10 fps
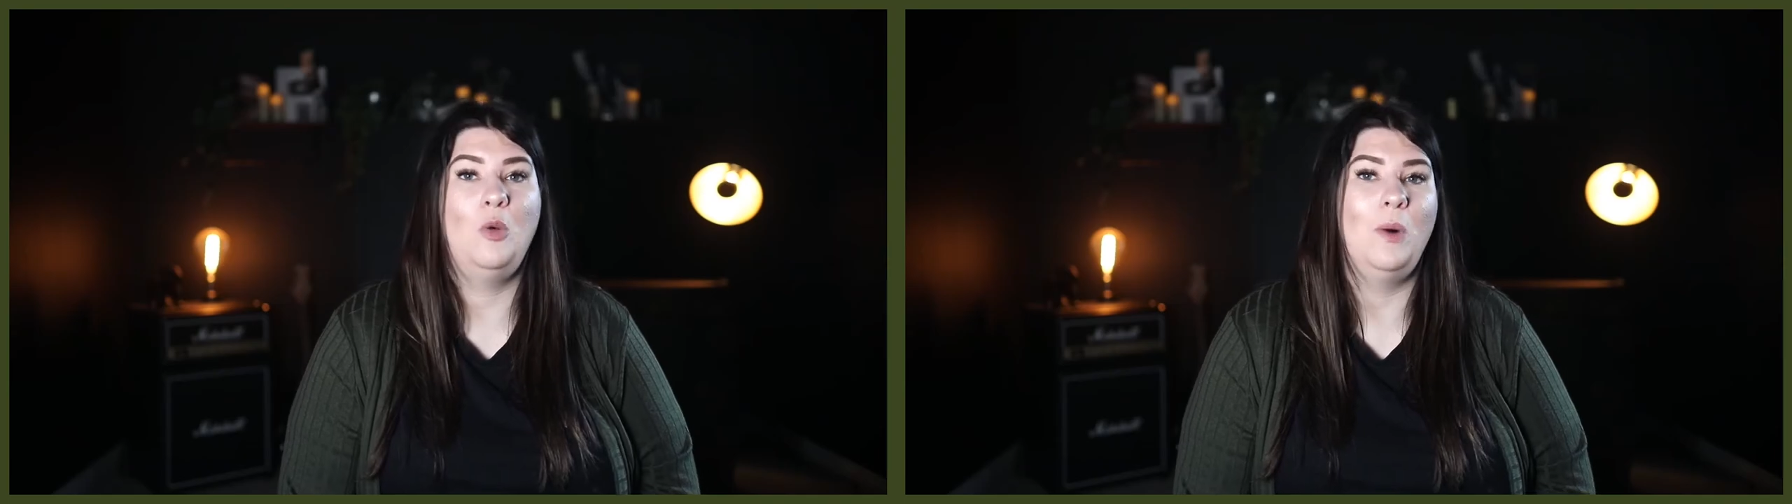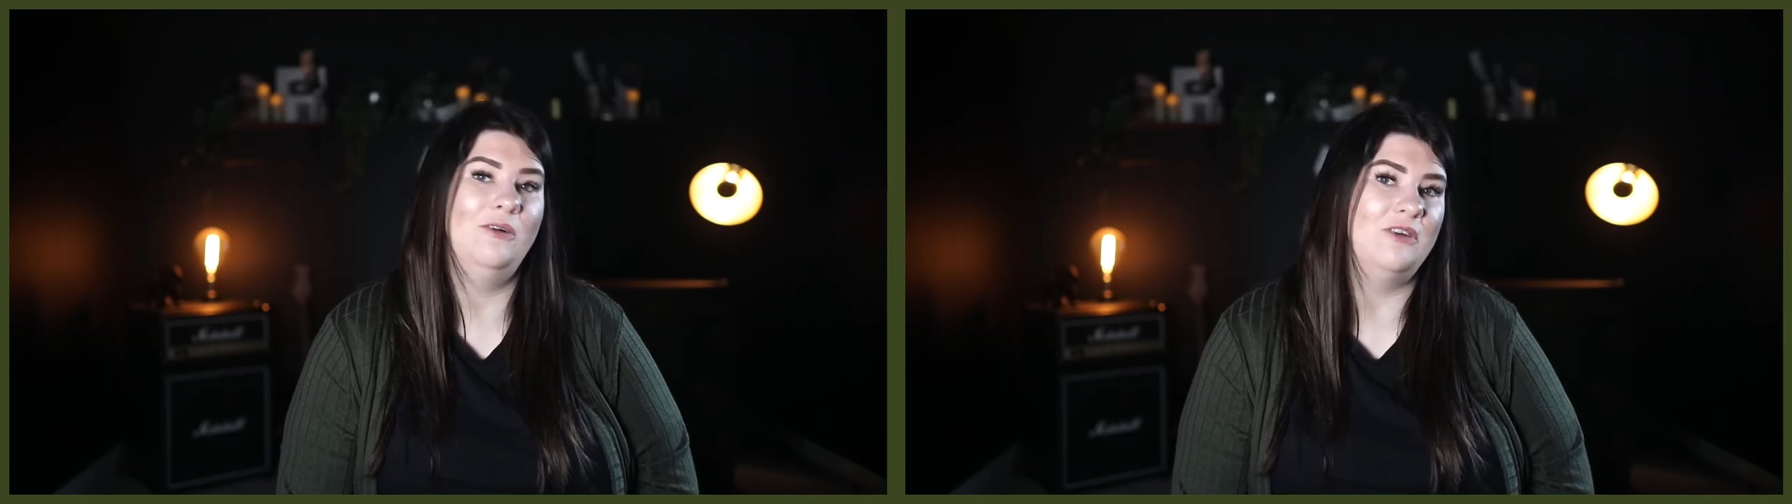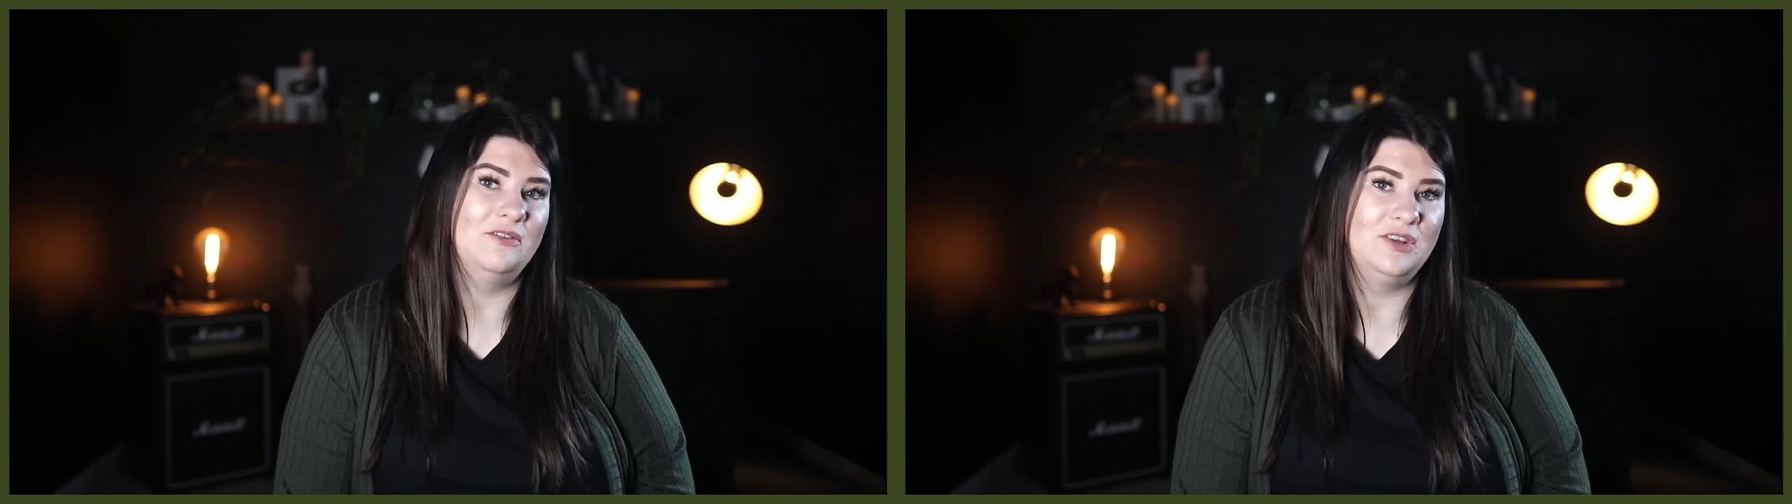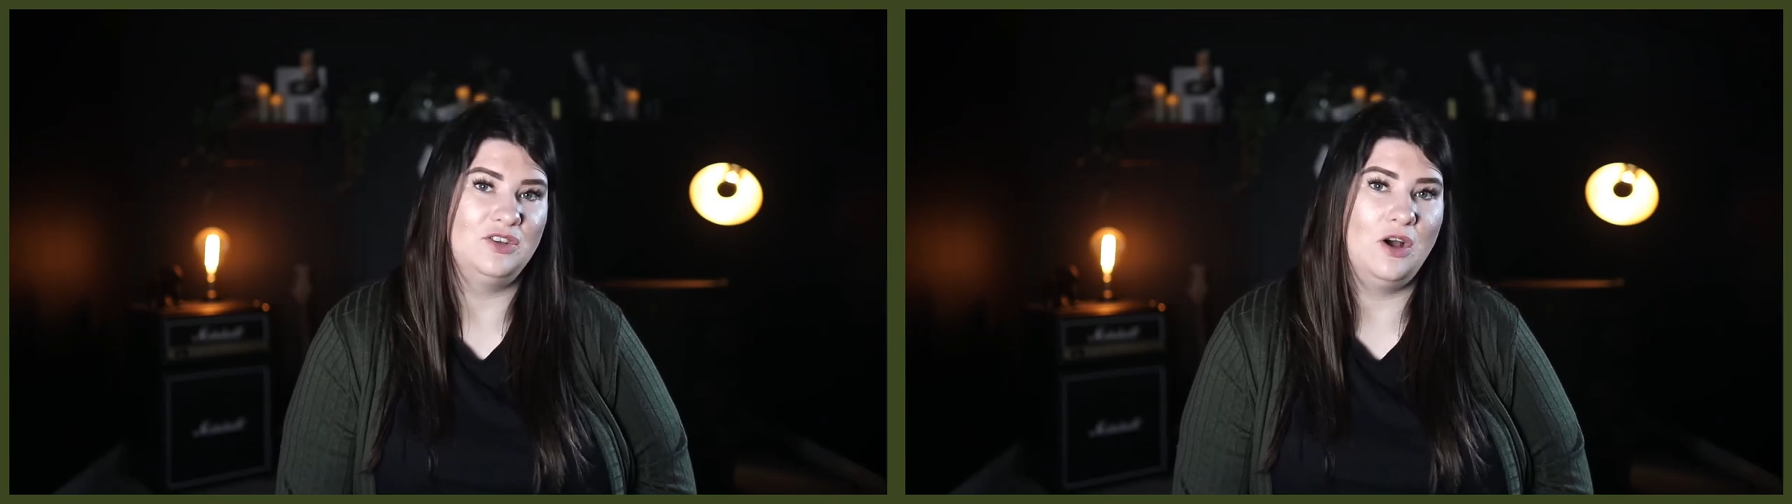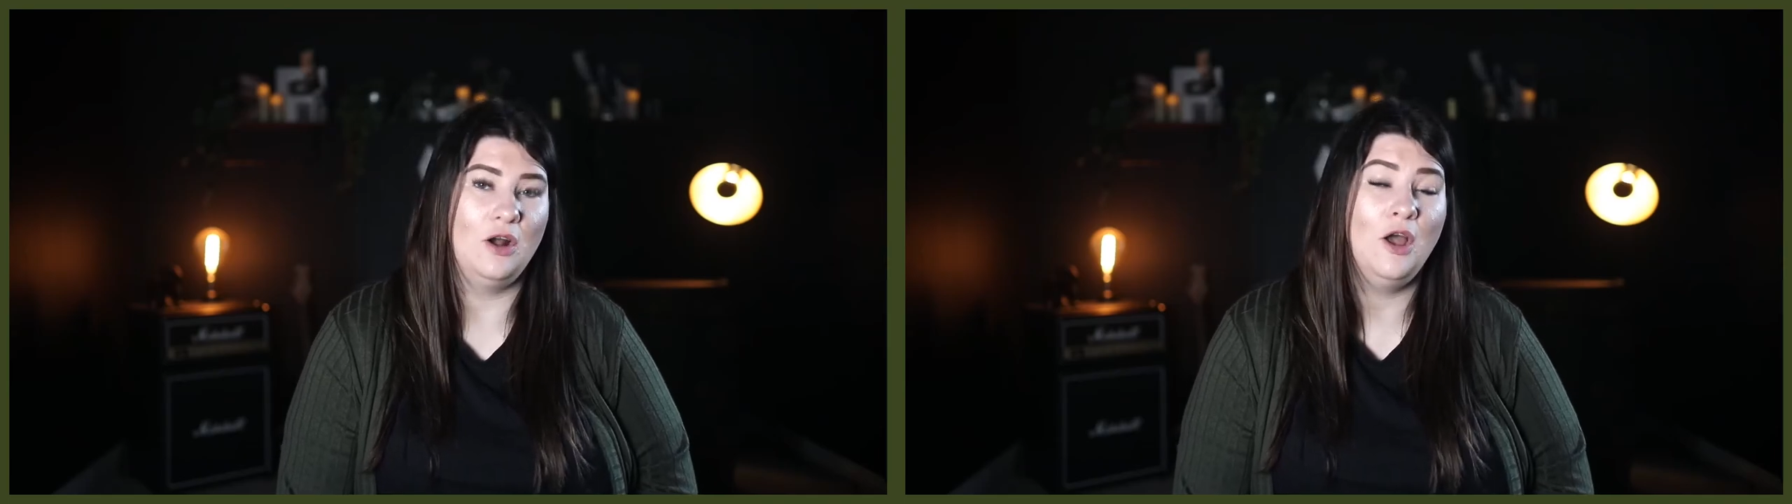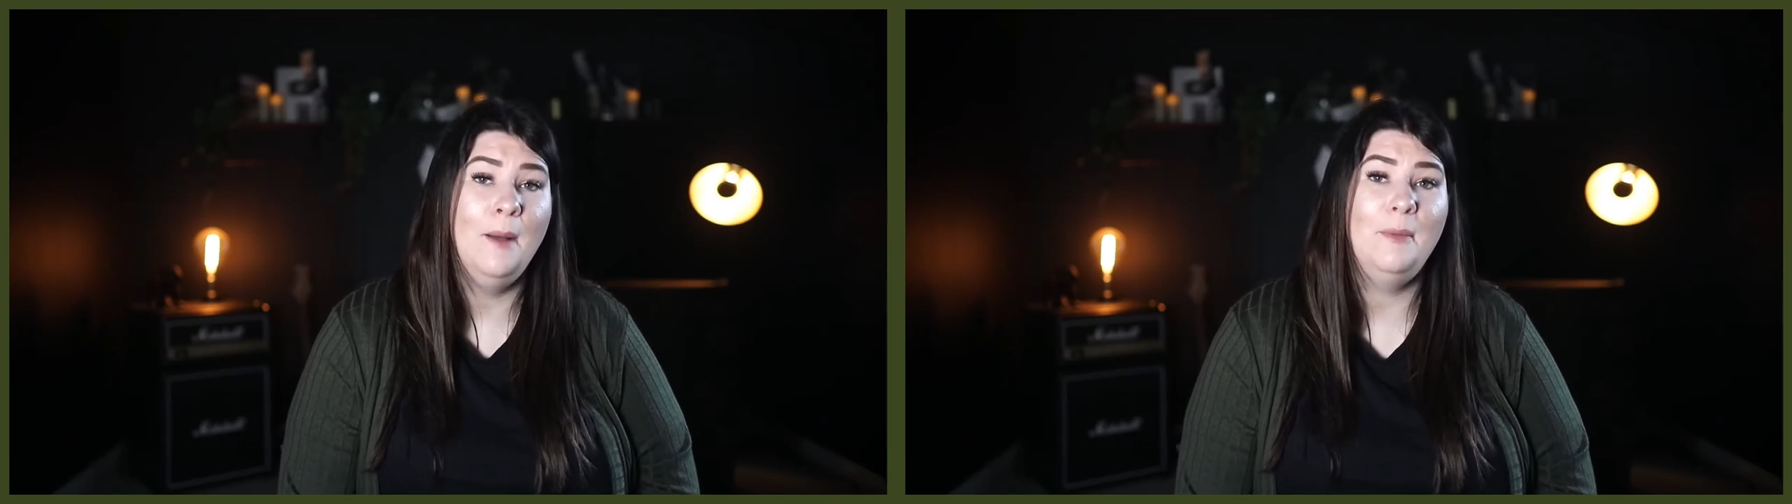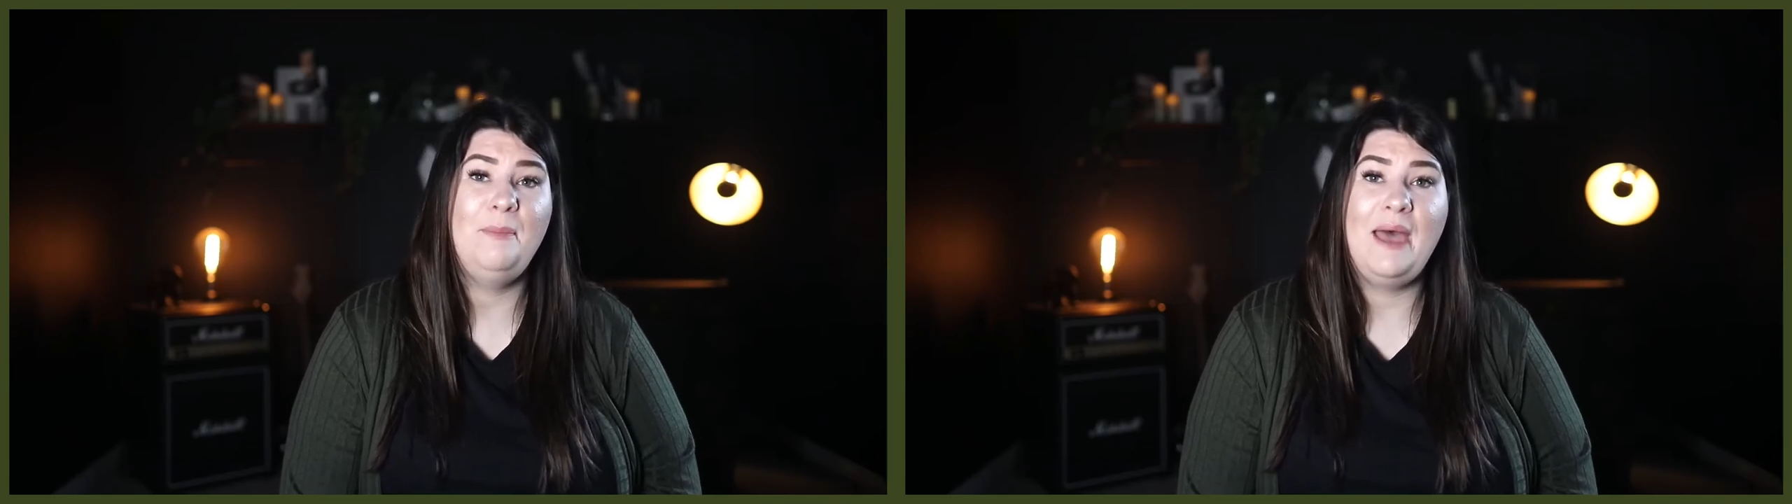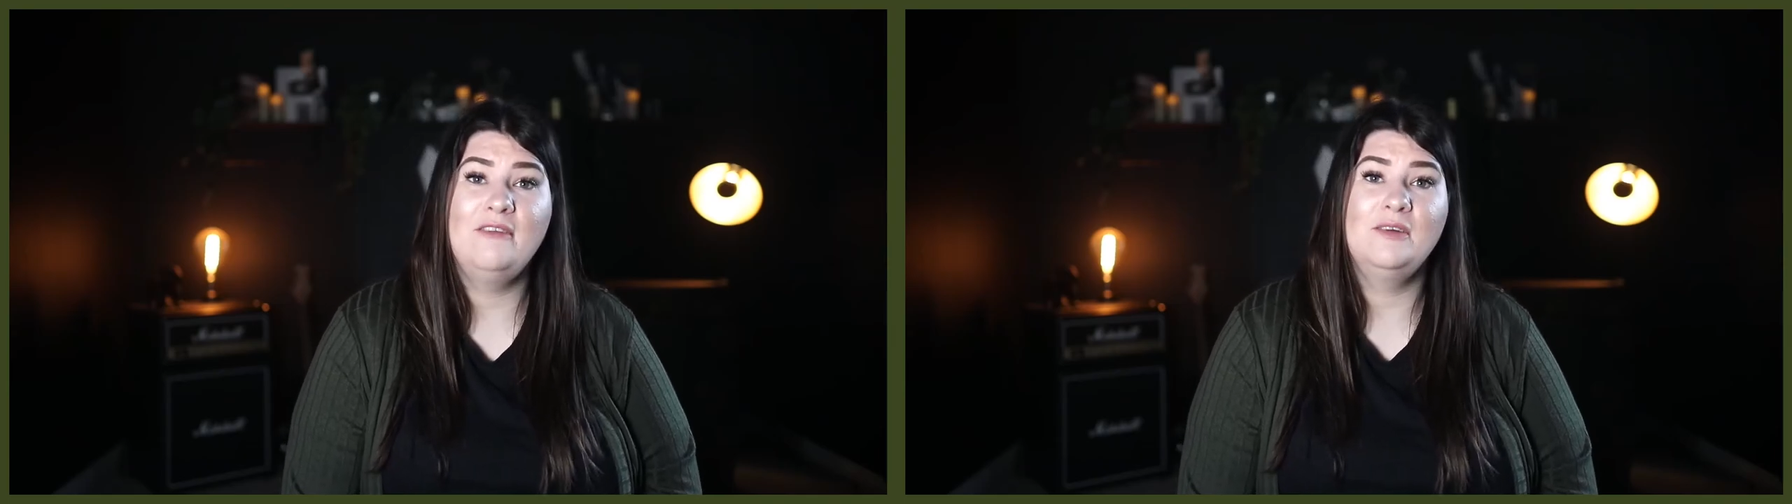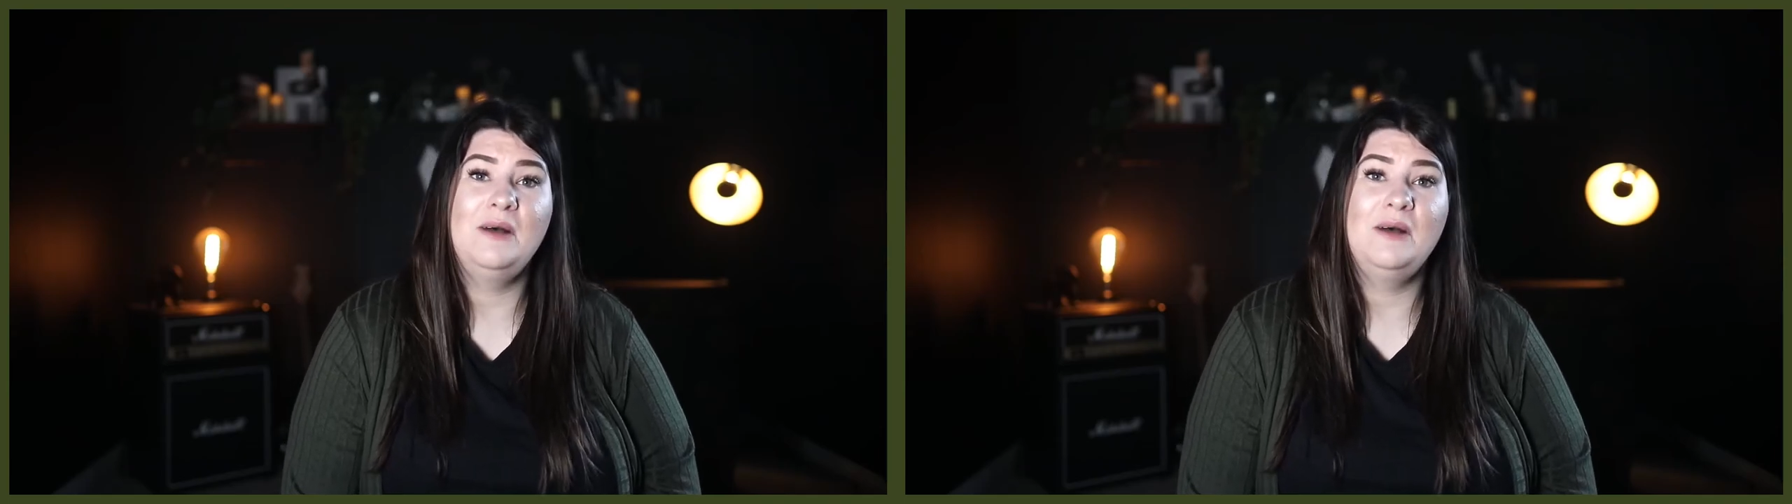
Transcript: a well rounded dog. But bear in